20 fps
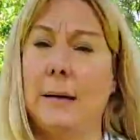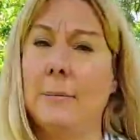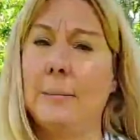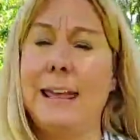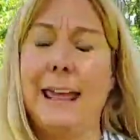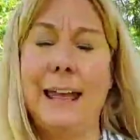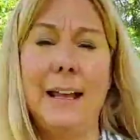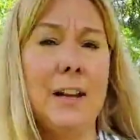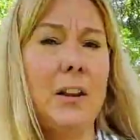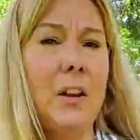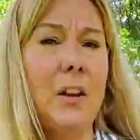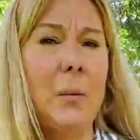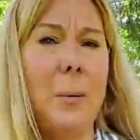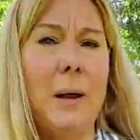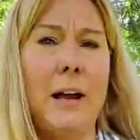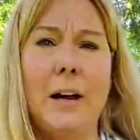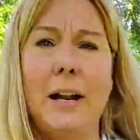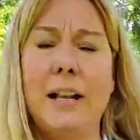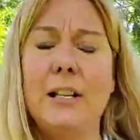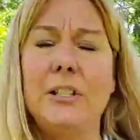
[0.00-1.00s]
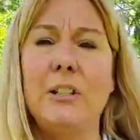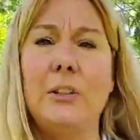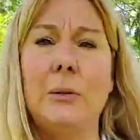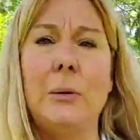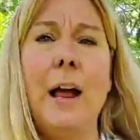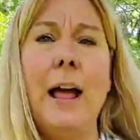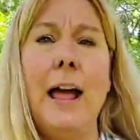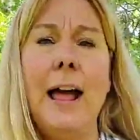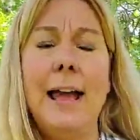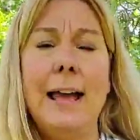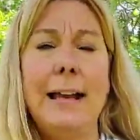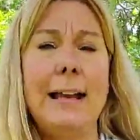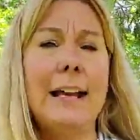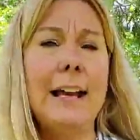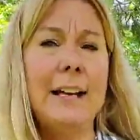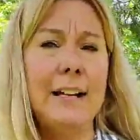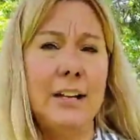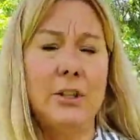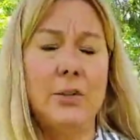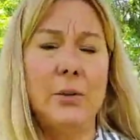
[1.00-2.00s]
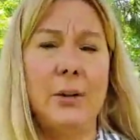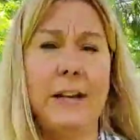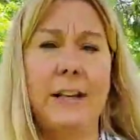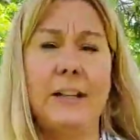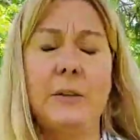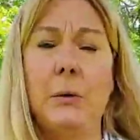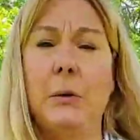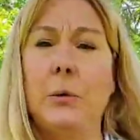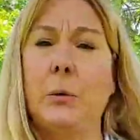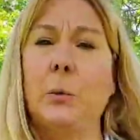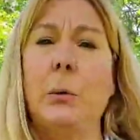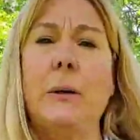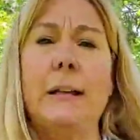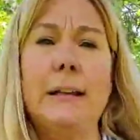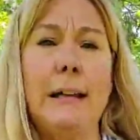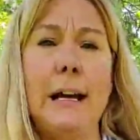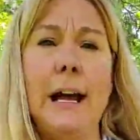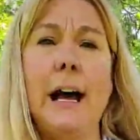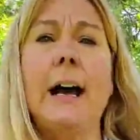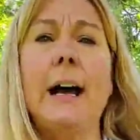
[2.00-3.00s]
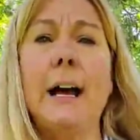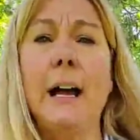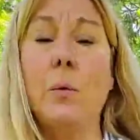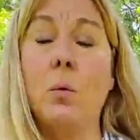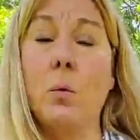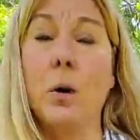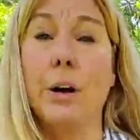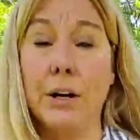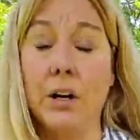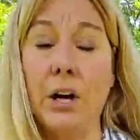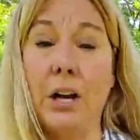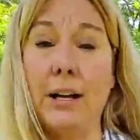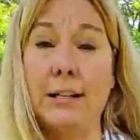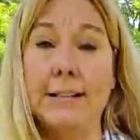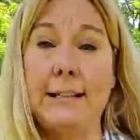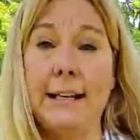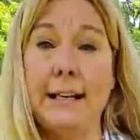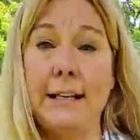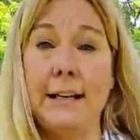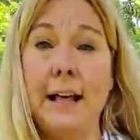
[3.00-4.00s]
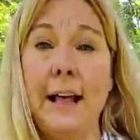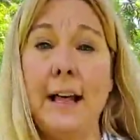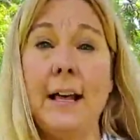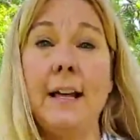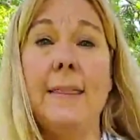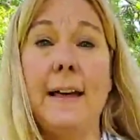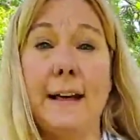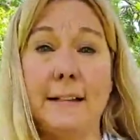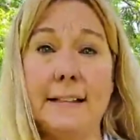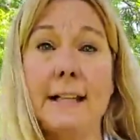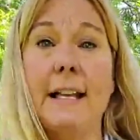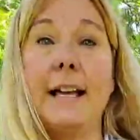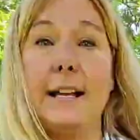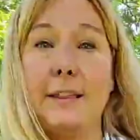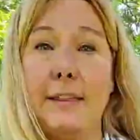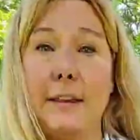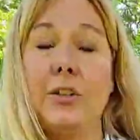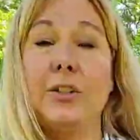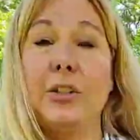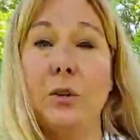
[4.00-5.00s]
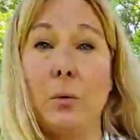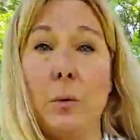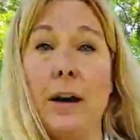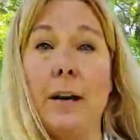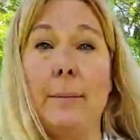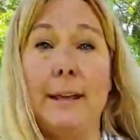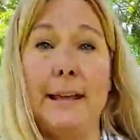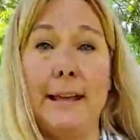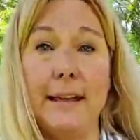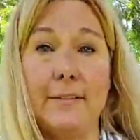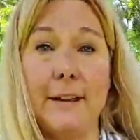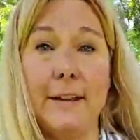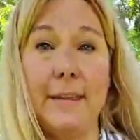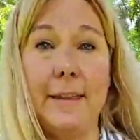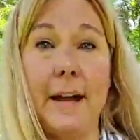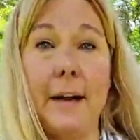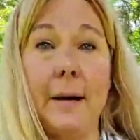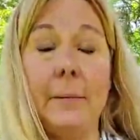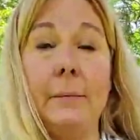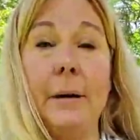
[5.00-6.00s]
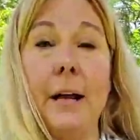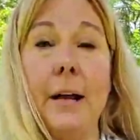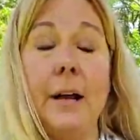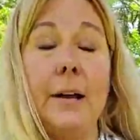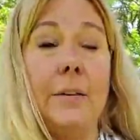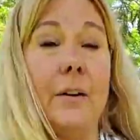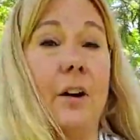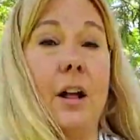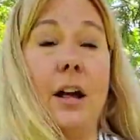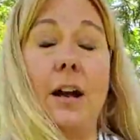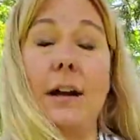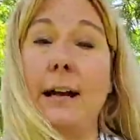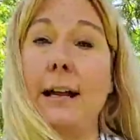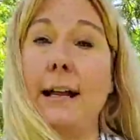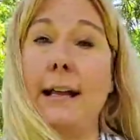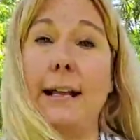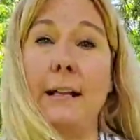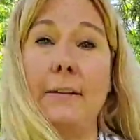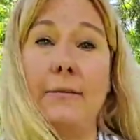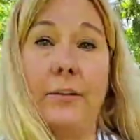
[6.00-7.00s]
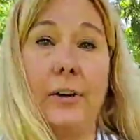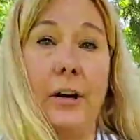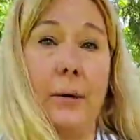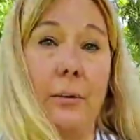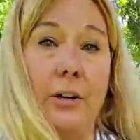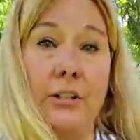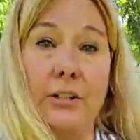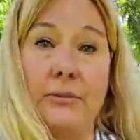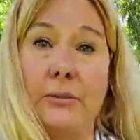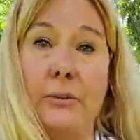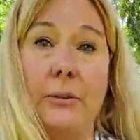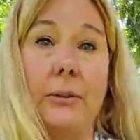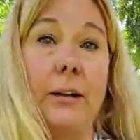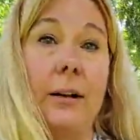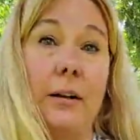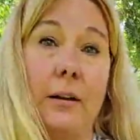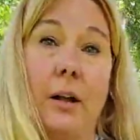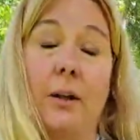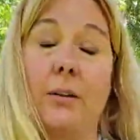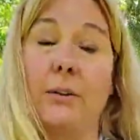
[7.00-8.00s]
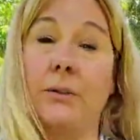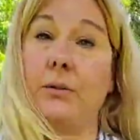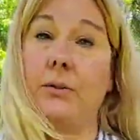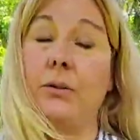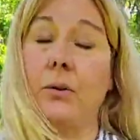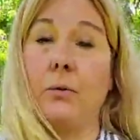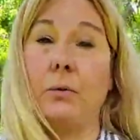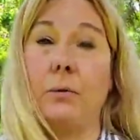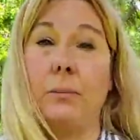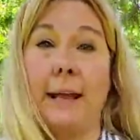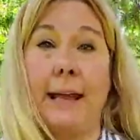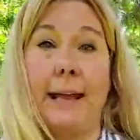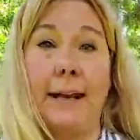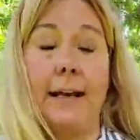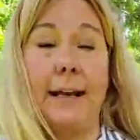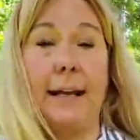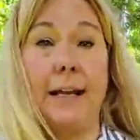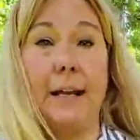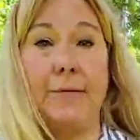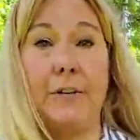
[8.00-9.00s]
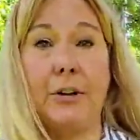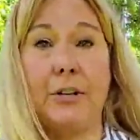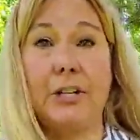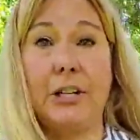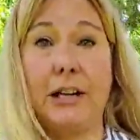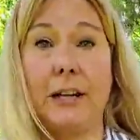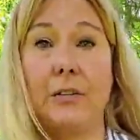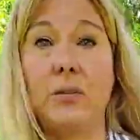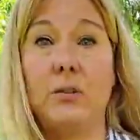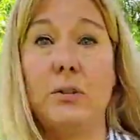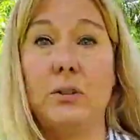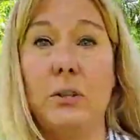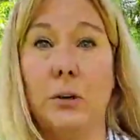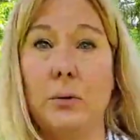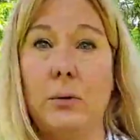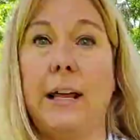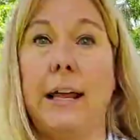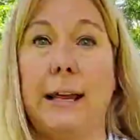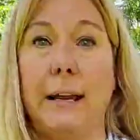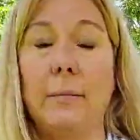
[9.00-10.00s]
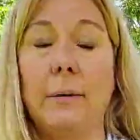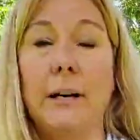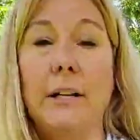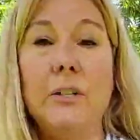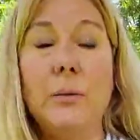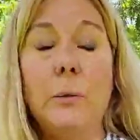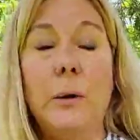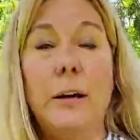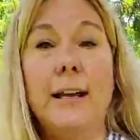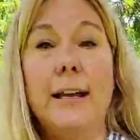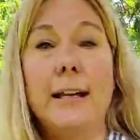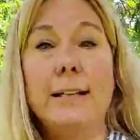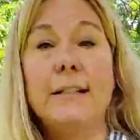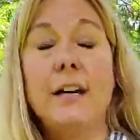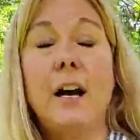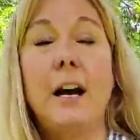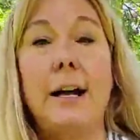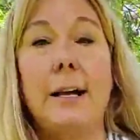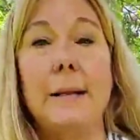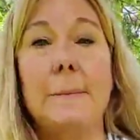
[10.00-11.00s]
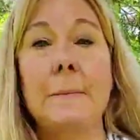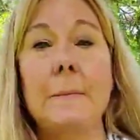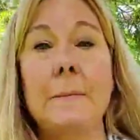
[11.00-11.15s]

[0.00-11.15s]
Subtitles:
cantaloupe, honeydew, any kind of treats with a really high water content. That's the kind of things you want to be giving them. They're not going to eat very much food at all, so don't panic if your chickens don't eat much when it gets hot.